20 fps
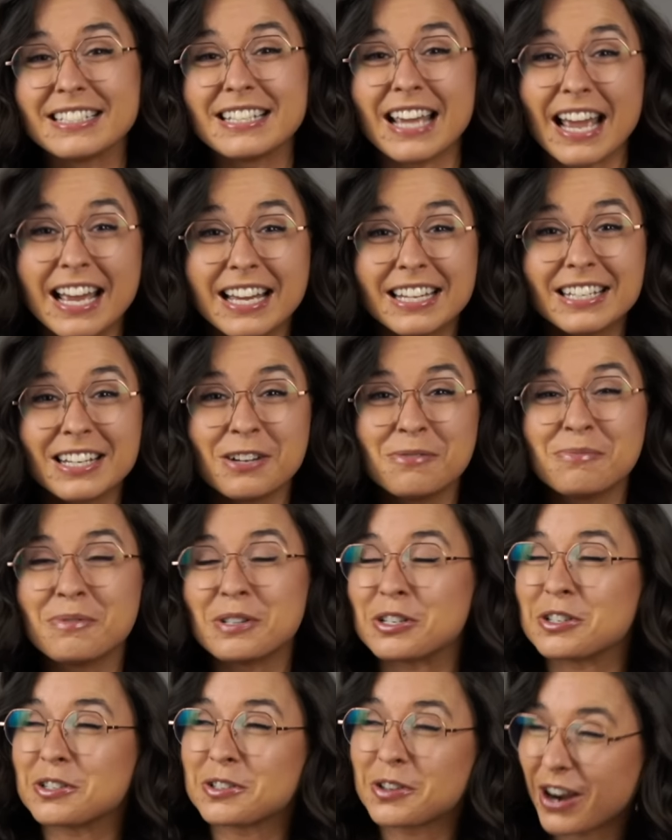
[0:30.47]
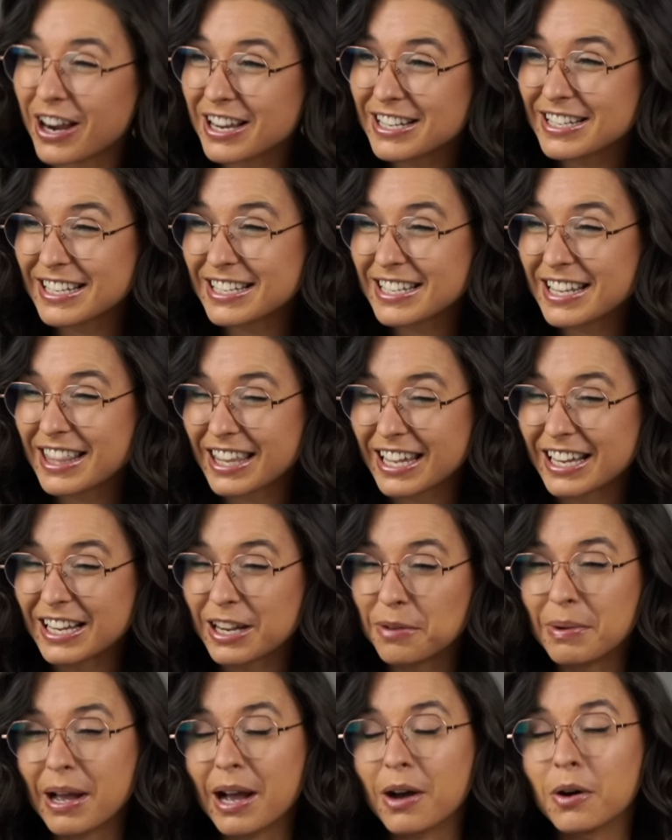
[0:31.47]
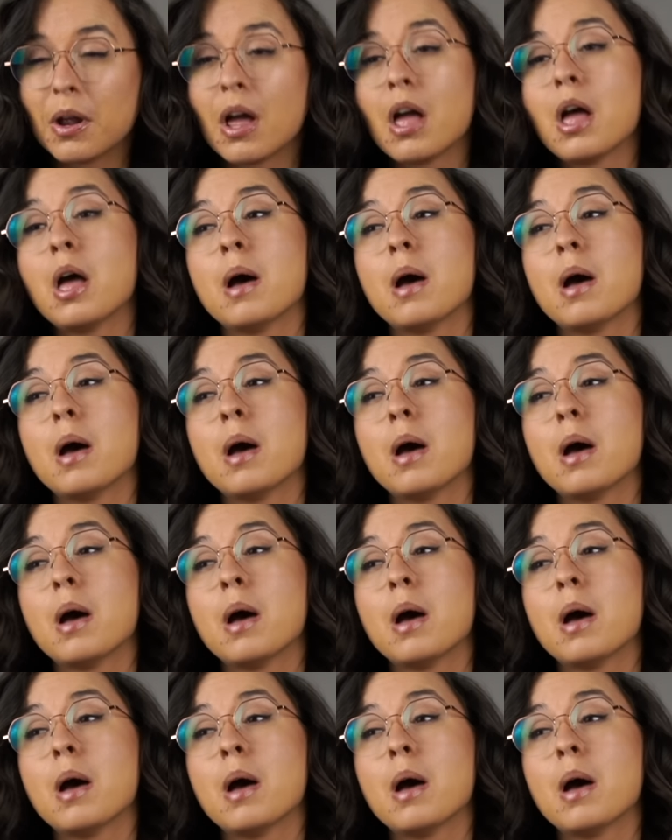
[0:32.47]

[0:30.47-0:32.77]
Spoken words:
tandem, which is crazy to think about.